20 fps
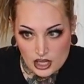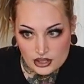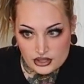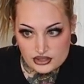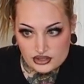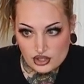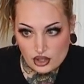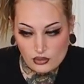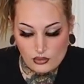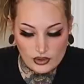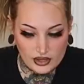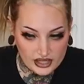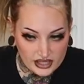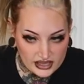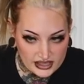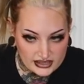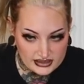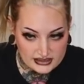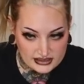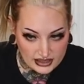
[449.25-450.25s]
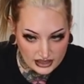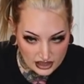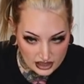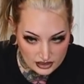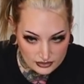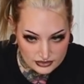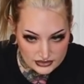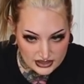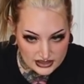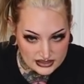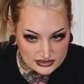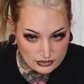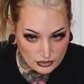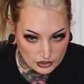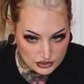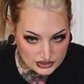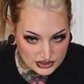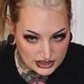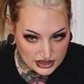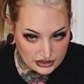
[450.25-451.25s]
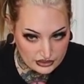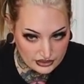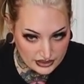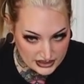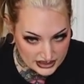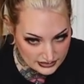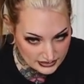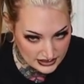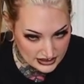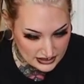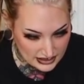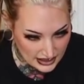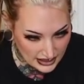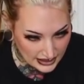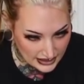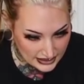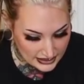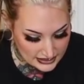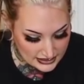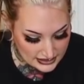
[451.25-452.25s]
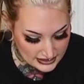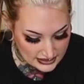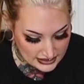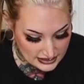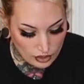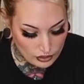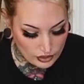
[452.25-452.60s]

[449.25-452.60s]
So one of these tubs is mostly Christmas lights.